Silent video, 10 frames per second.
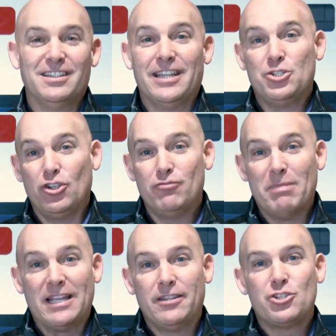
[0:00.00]
uh, that
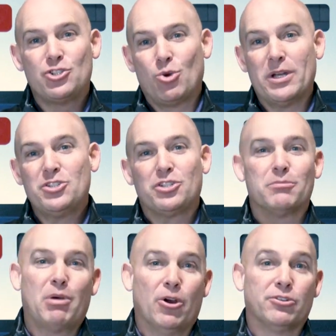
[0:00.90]
you've made this
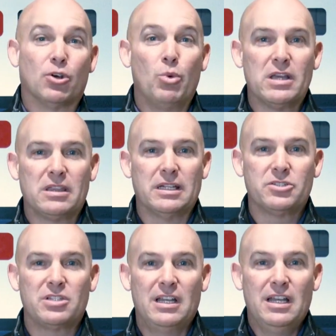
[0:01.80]
choice to partner
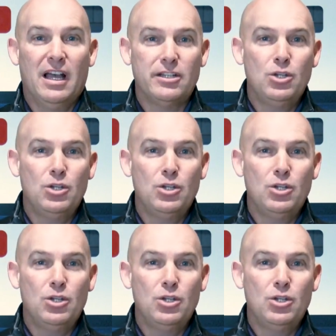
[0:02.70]
with us.